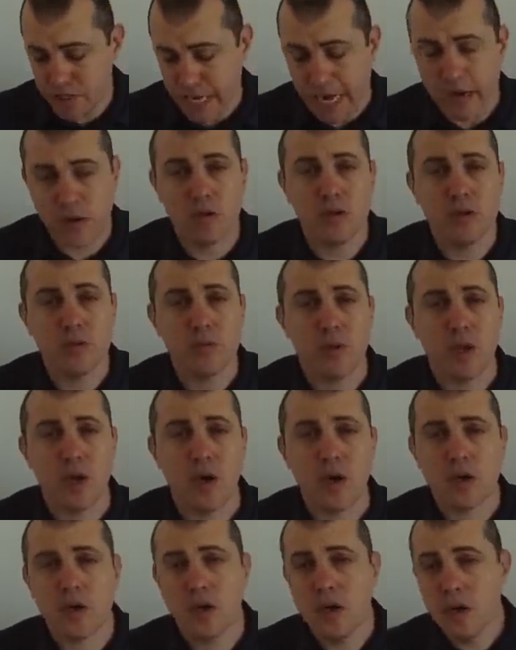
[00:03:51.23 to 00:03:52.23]
Download a
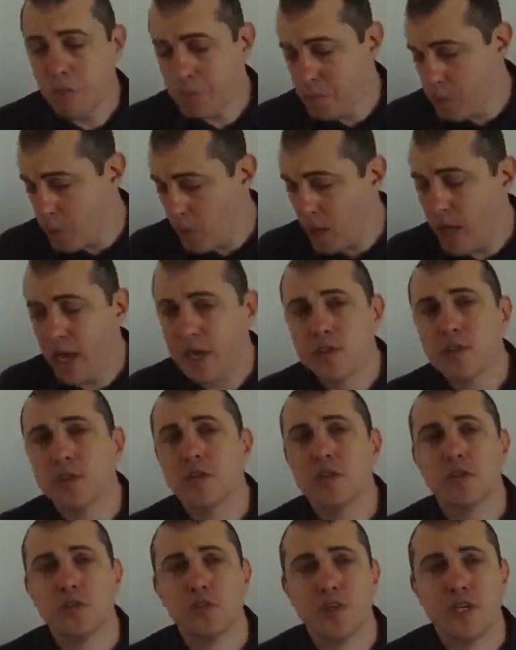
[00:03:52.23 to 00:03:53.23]
block, pull out
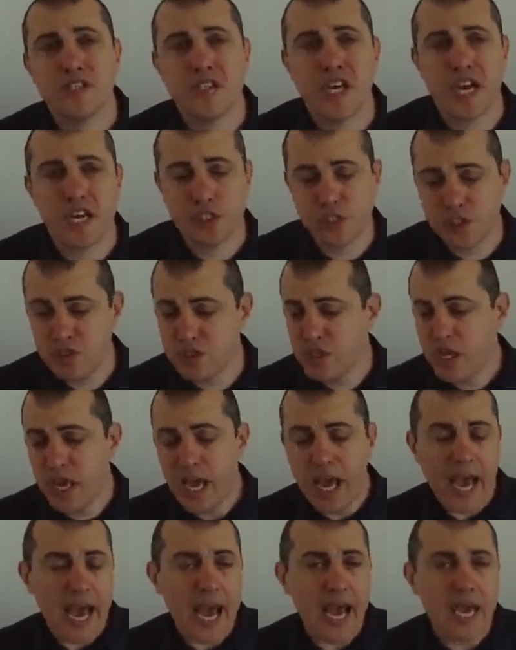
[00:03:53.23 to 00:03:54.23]
all the transactions,
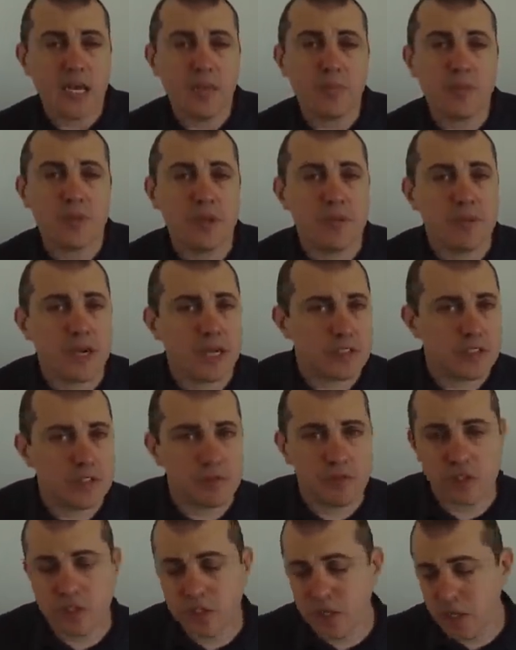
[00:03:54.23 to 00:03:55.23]
add up the amounts
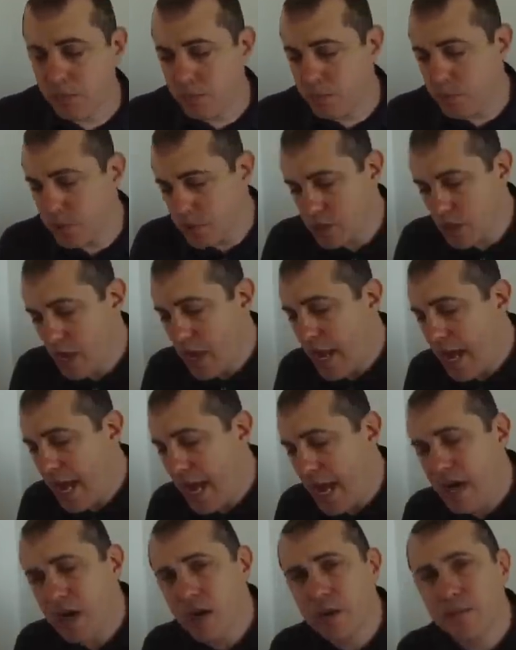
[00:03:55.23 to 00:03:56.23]
of all the inputs,
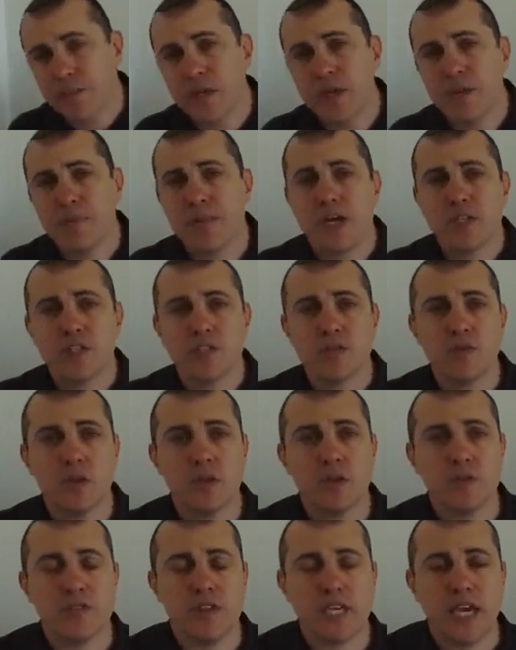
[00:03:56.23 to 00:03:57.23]
add up the amounts of
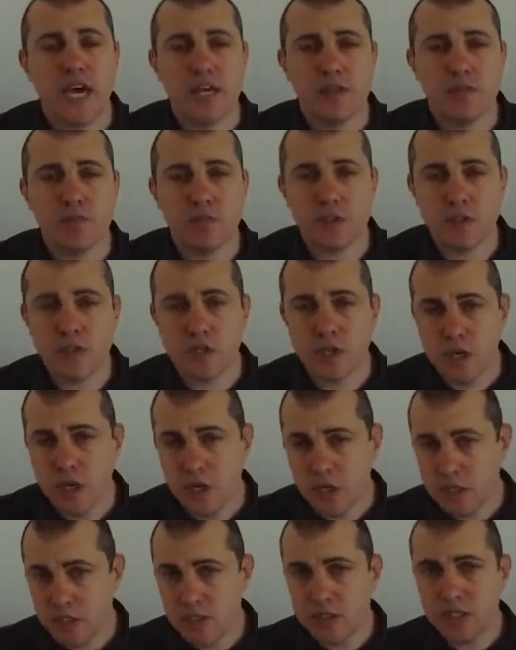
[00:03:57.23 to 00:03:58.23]
all of the outputs,
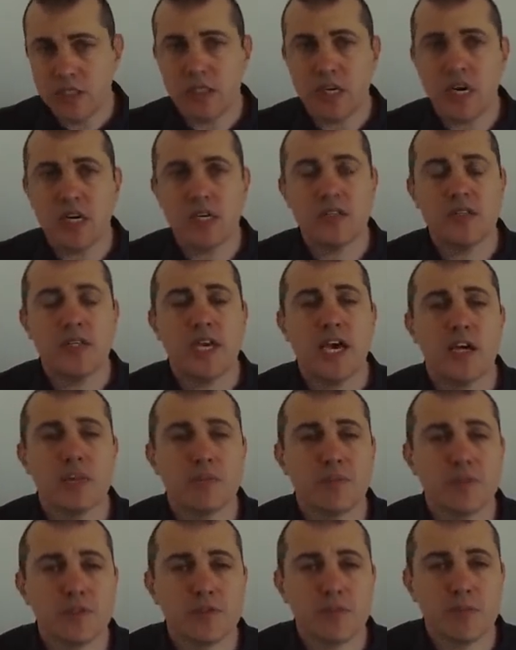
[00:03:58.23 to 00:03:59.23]
deduct the
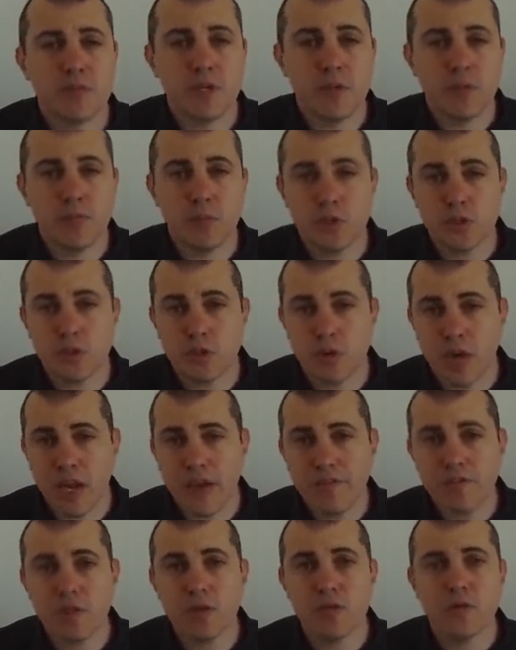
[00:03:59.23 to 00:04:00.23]
outputs from the inputs. You're
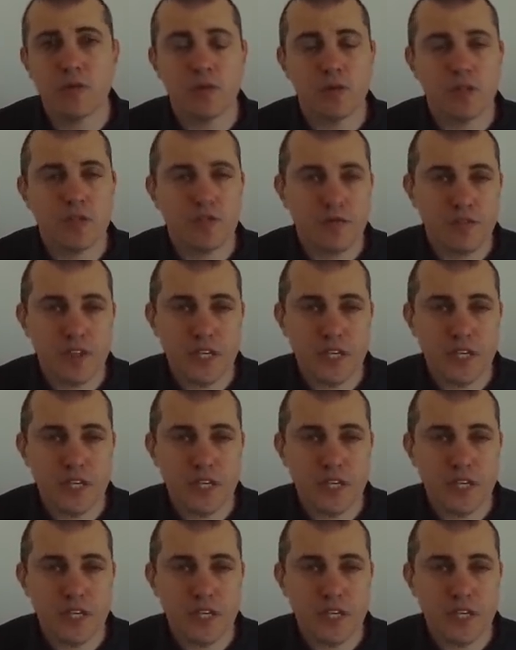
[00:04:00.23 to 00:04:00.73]
left over with the